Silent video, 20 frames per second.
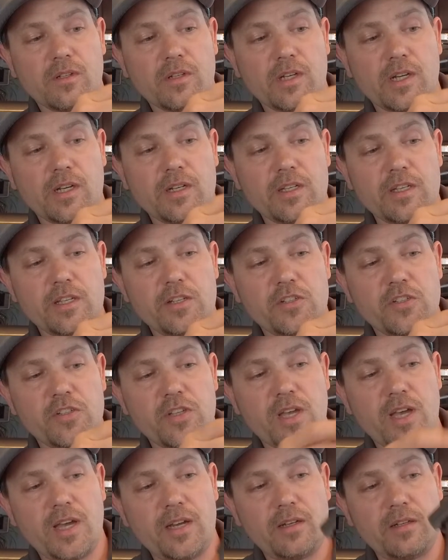on each
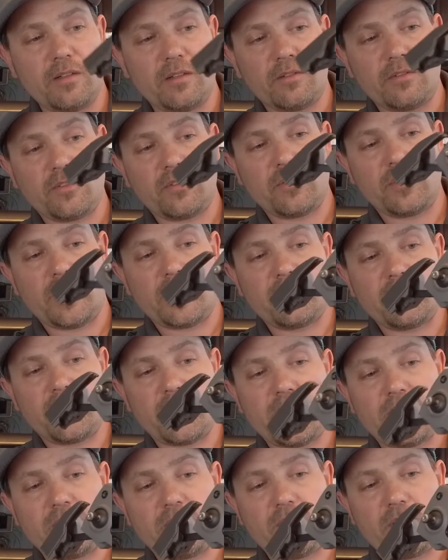side. So that
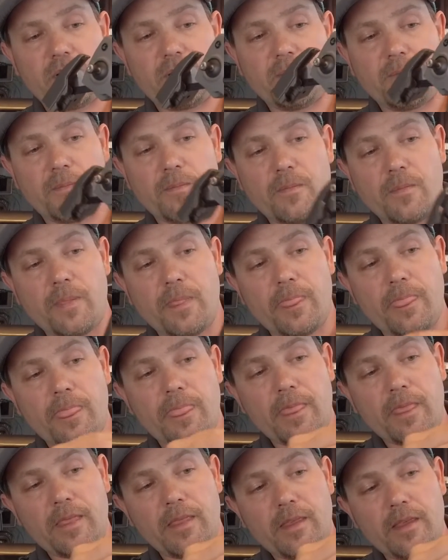side's in,
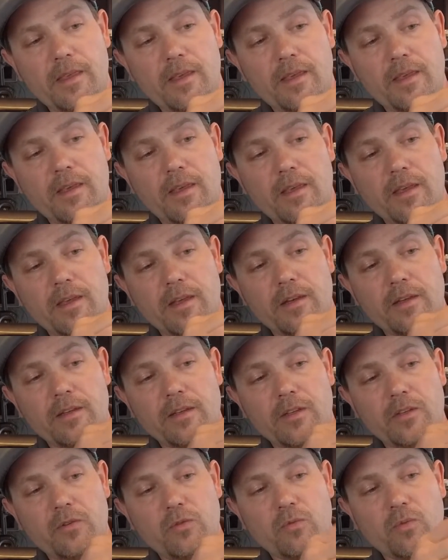and
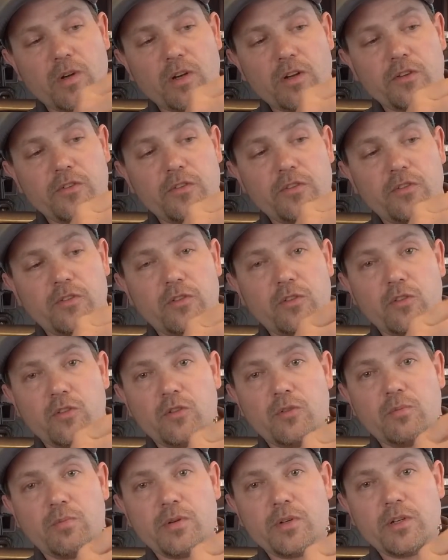you want
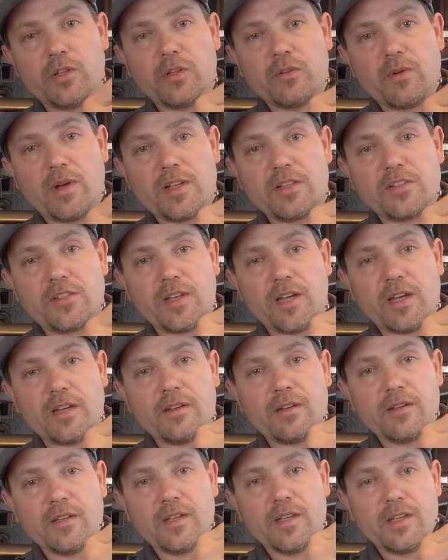to put in the right
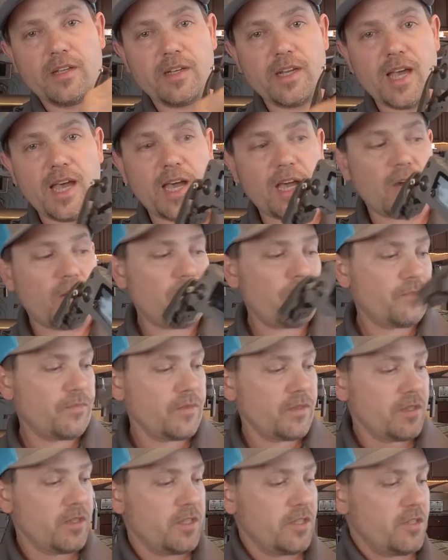side. Now,
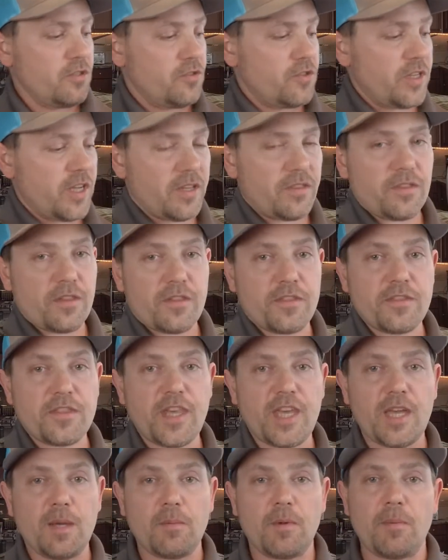you take the
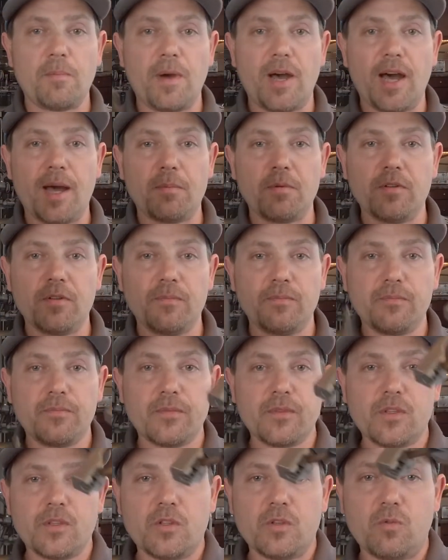thingamabobber,
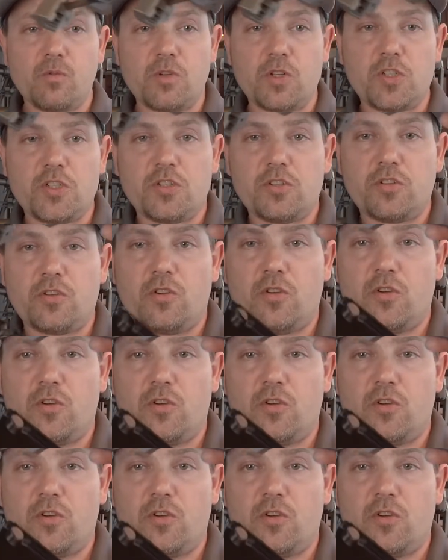which